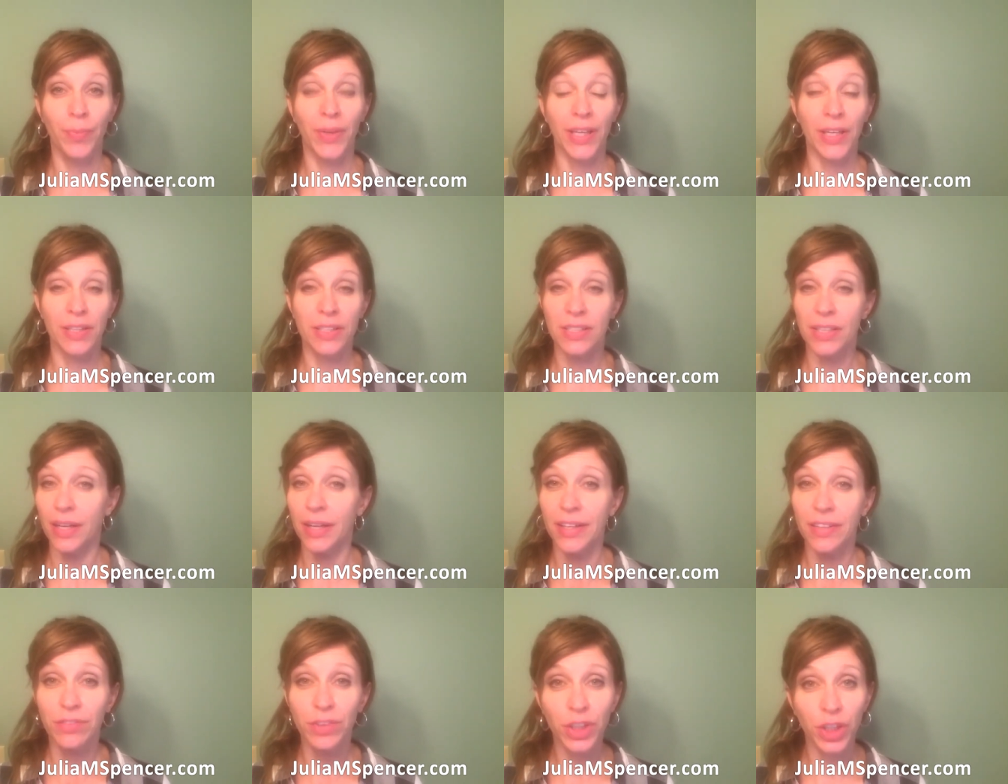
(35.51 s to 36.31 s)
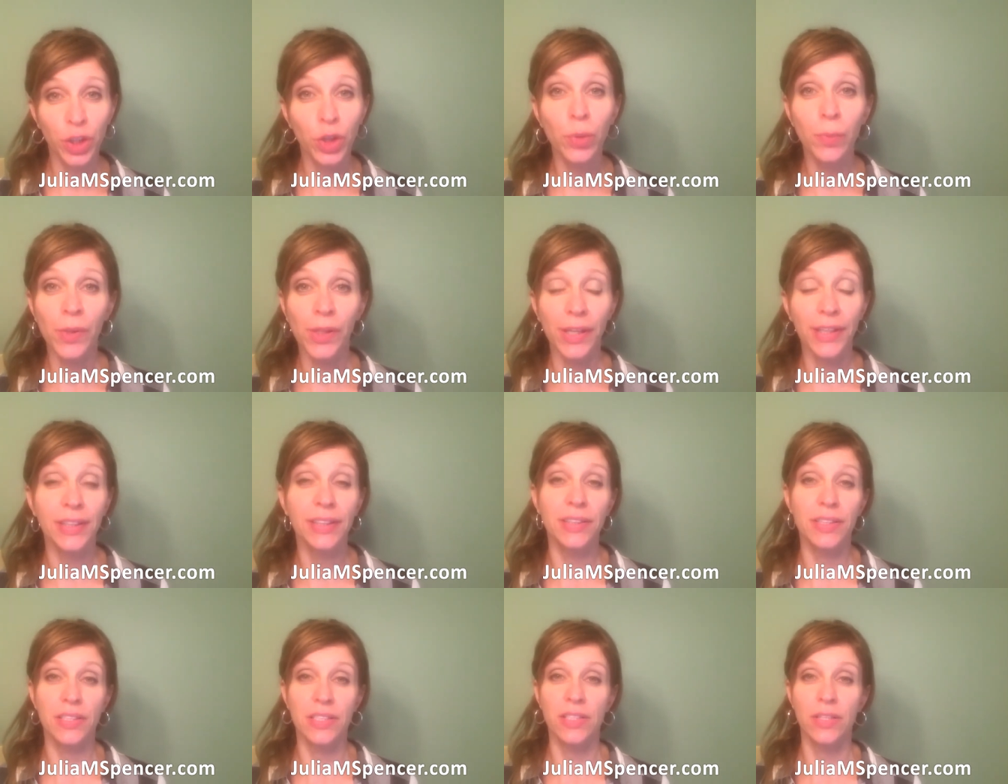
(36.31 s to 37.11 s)
because I have
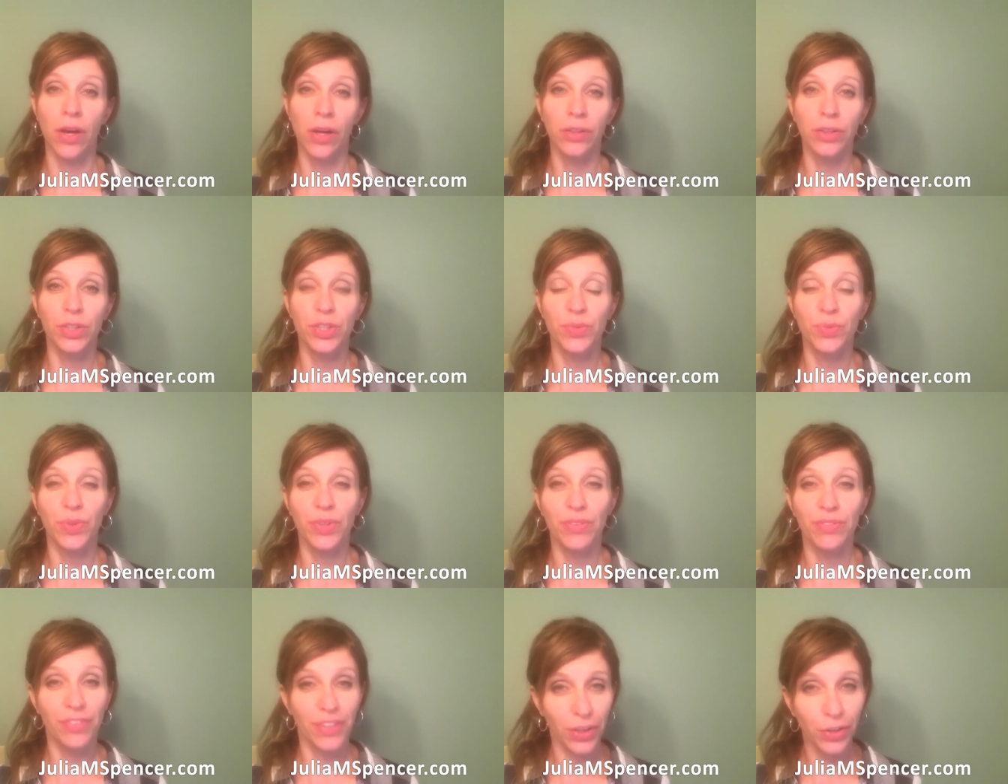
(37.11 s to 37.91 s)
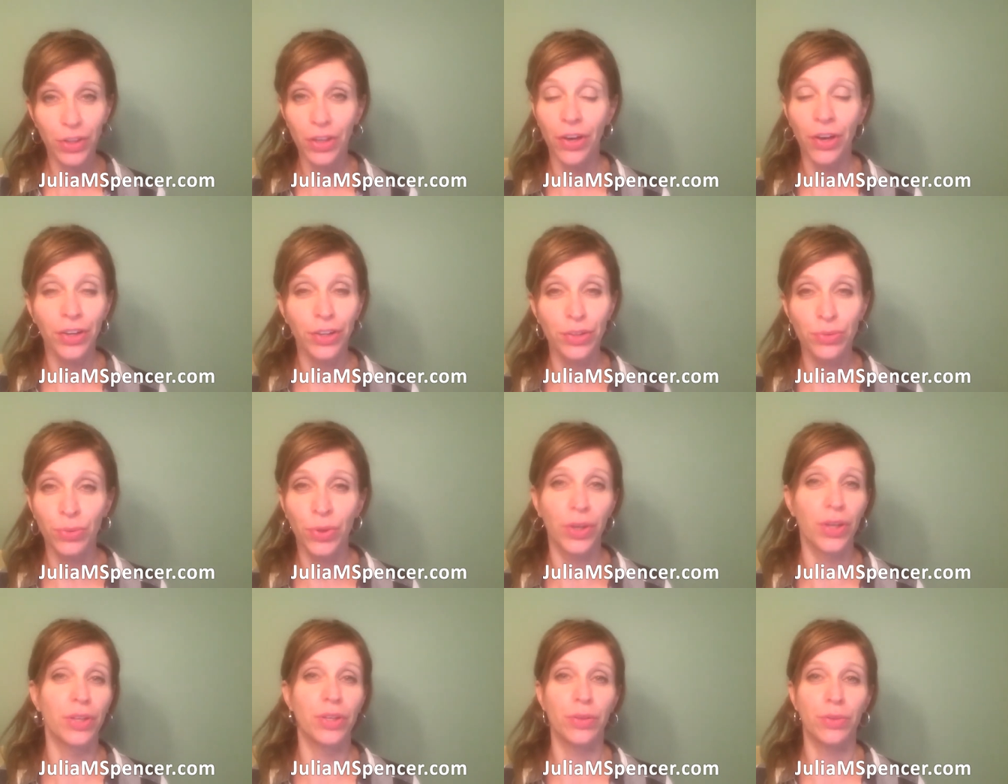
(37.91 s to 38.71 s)
accumulated this knowledge with very hard
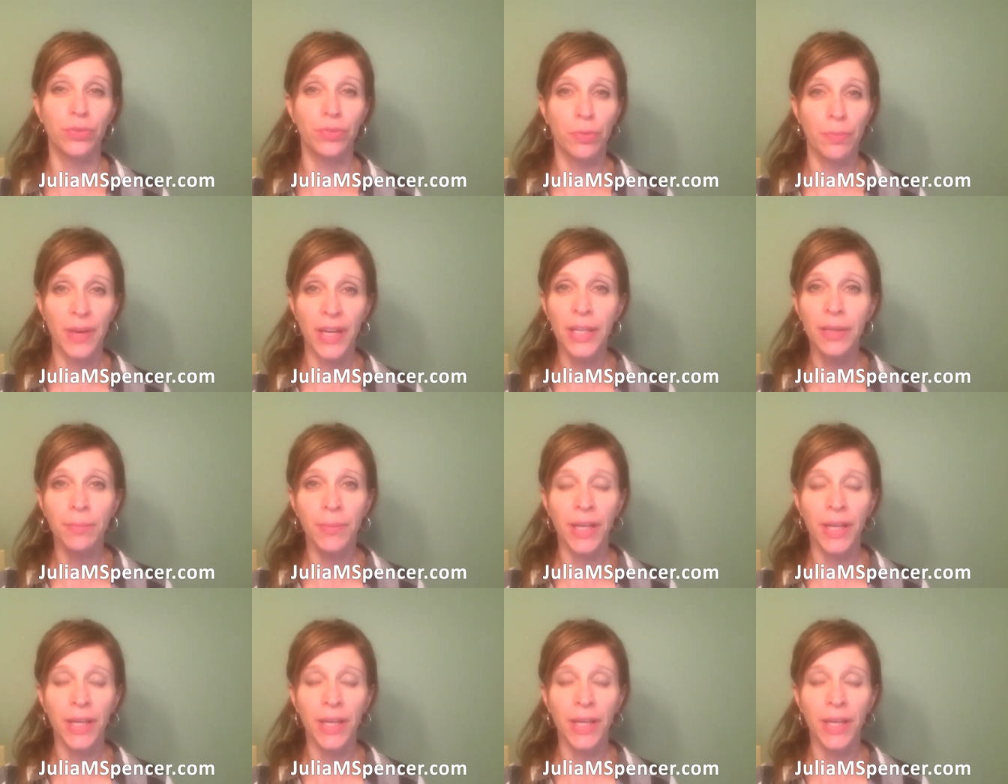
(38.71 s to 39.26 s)
work over many,